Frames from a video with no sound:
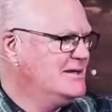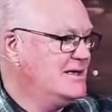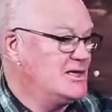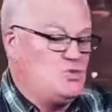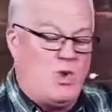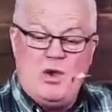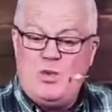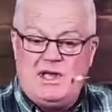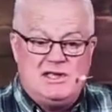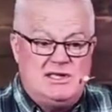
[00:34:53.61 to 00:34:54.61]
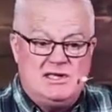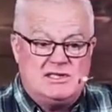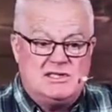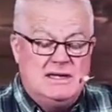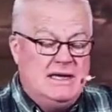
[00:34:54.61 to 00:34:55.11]
That's why we
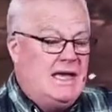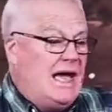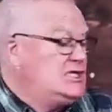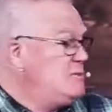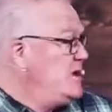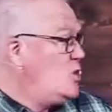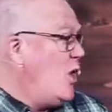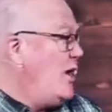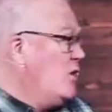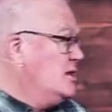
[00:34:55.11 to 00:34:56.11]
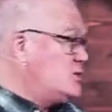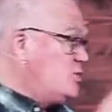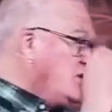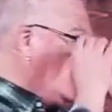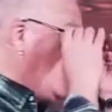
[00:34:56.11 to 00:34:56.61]
exist. And to be quite honest
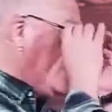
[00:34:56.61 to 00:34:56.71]
with you, we